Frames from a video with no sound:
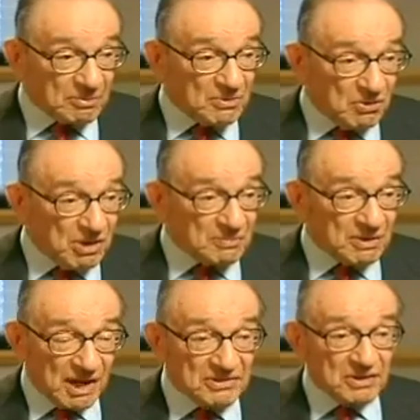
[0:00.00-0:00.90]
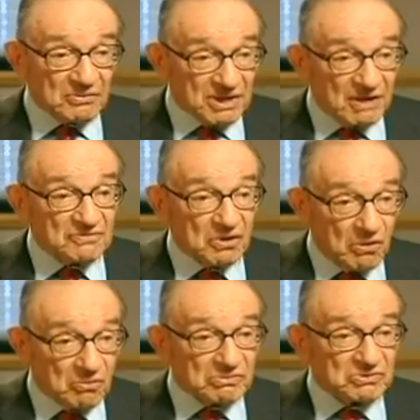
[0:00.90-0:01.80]
it probably will, but I think we
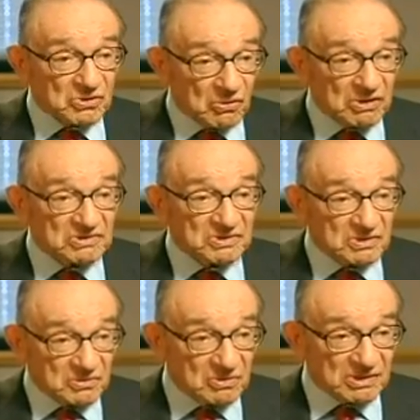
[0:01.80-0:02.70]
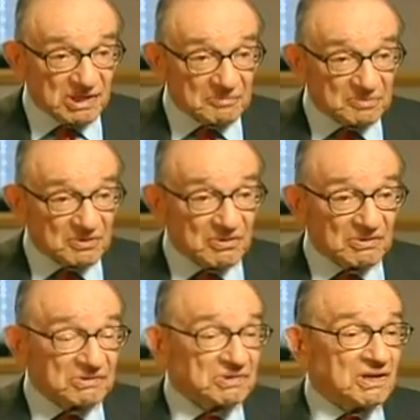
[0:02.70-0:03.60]
have no choice in doing
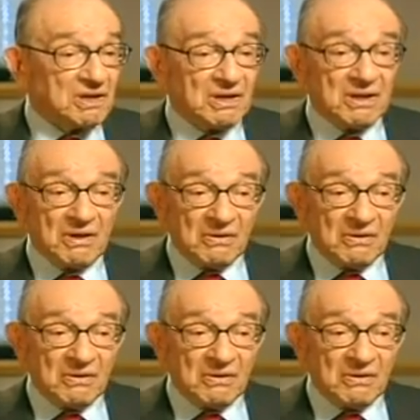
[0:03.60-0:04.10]
that because